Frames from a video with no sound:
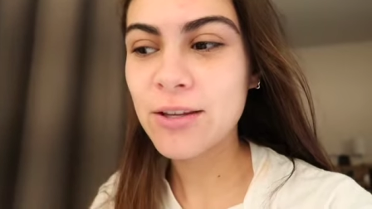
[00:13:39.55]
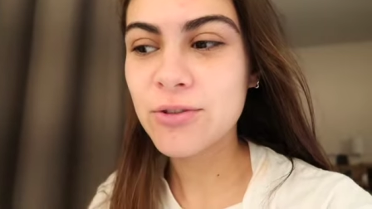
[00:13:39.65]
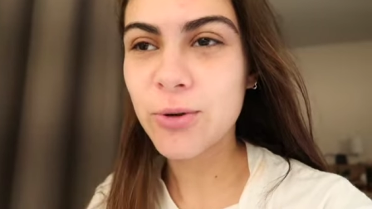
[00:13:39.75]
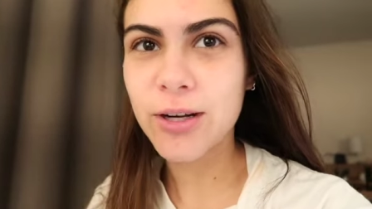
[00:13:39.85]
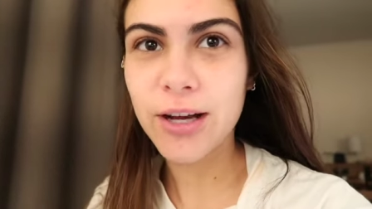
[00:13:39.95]

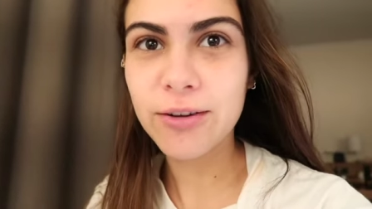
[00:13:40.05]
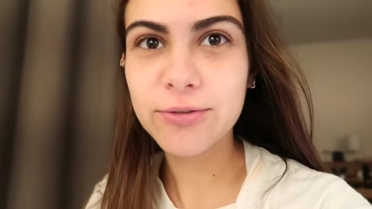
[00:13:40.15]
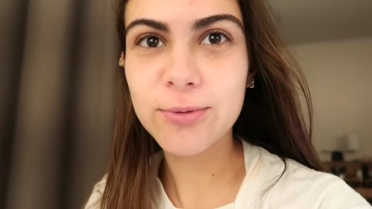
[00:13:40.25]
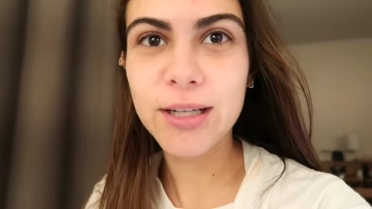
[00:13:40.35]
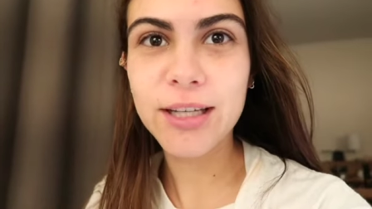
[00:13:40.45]
sort of.
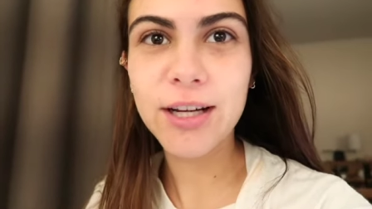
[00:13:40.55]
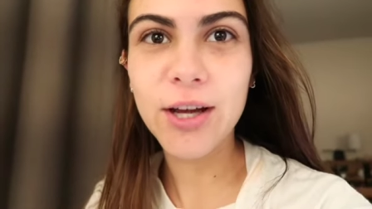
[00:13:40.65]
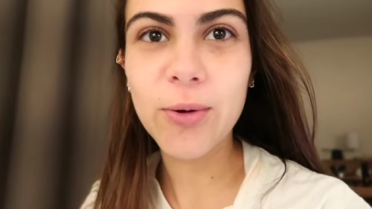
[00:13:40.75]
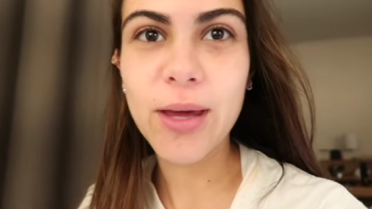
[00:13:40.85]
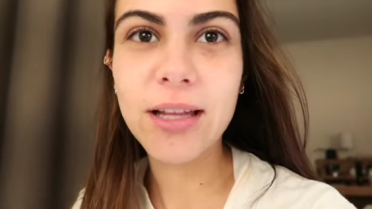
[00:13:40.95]
We're gonna
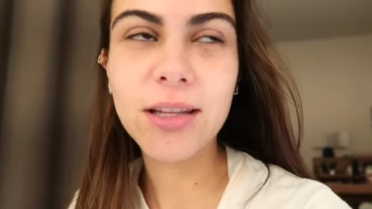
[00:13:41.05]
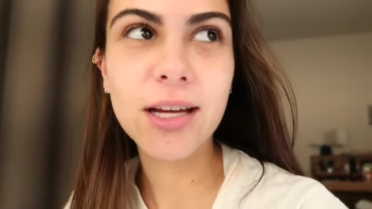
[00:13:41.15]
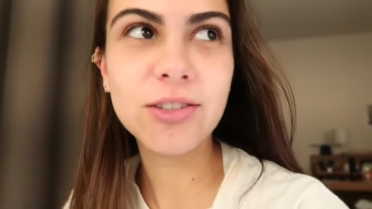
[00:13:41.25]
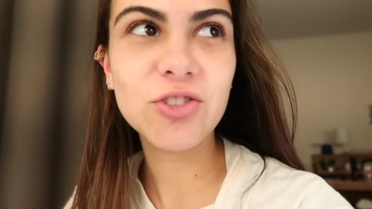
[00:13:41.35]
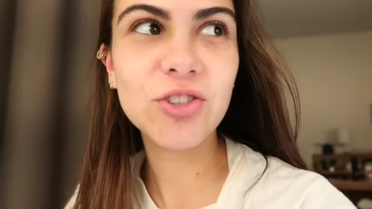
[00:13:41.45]
go get
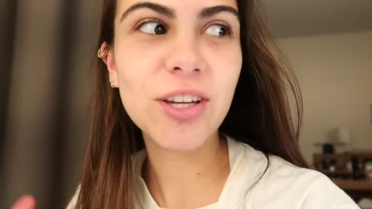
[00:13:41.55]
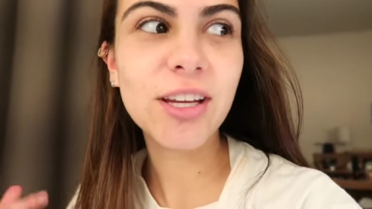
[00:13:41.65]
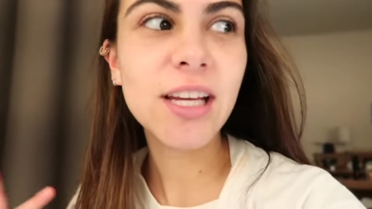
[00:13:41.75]
lunch